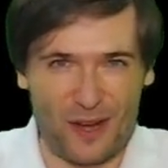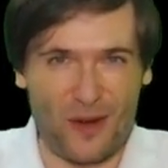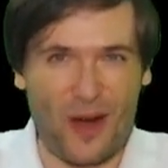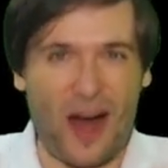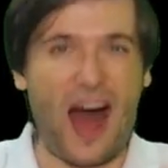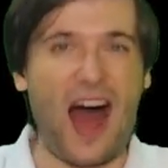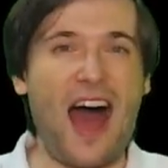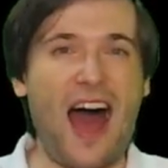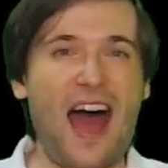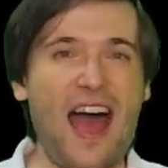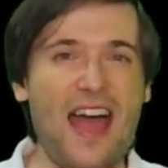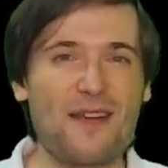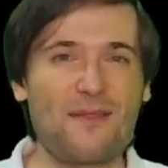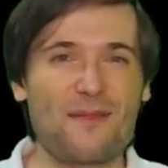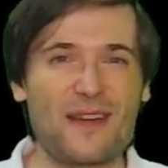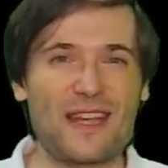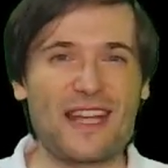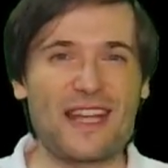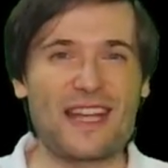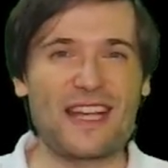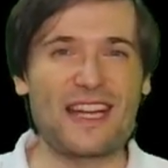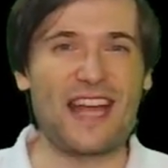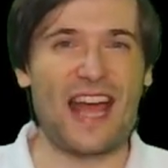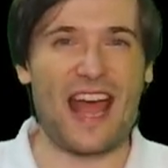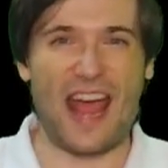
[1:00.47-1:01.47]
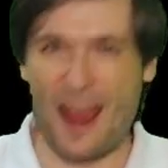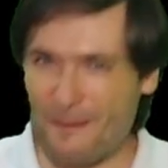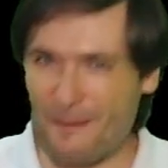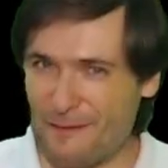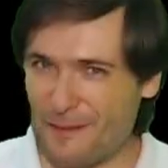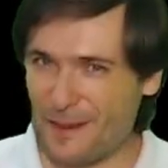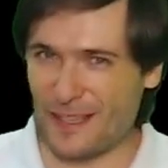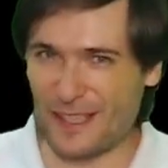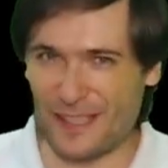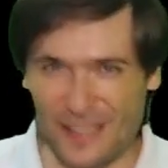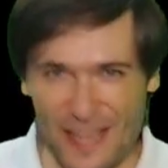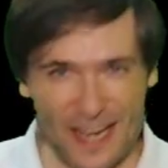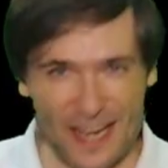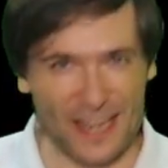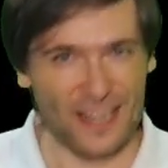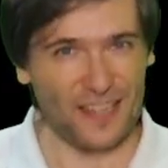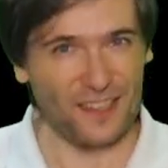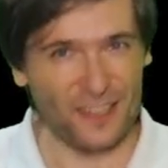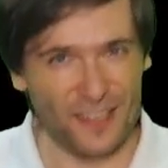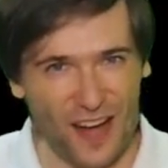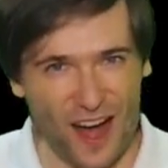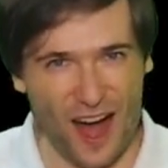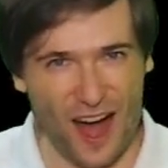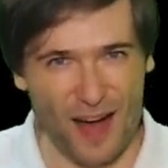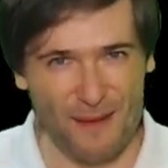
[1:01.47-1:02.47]
I read every single
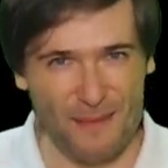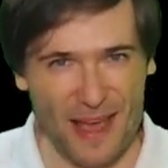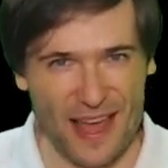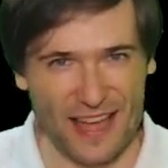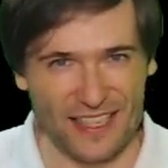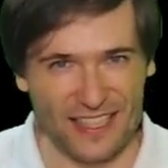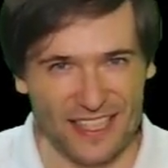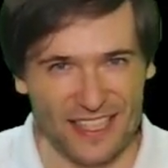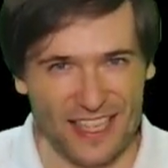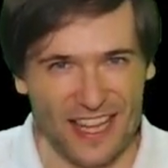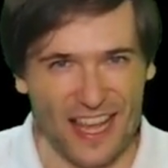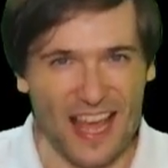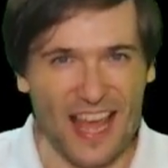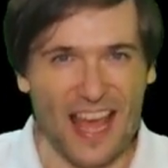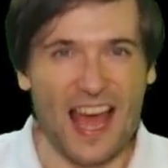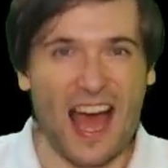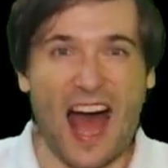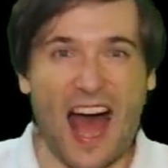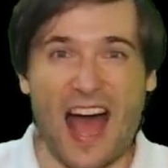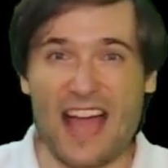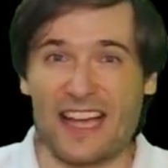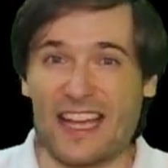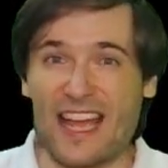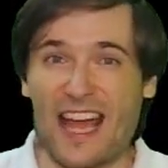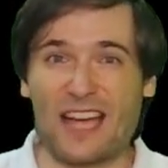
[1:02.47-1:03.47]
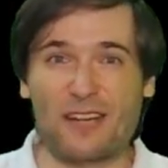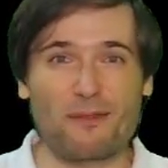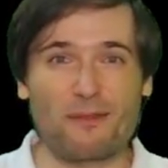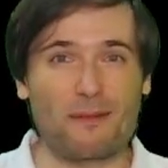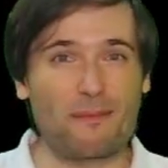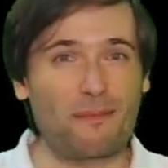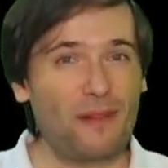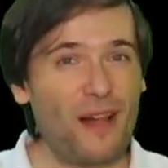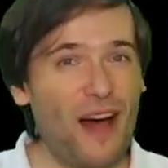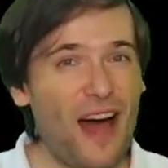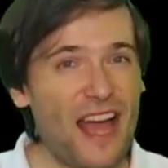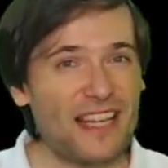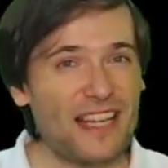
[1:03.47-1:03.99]
comment. I can't reply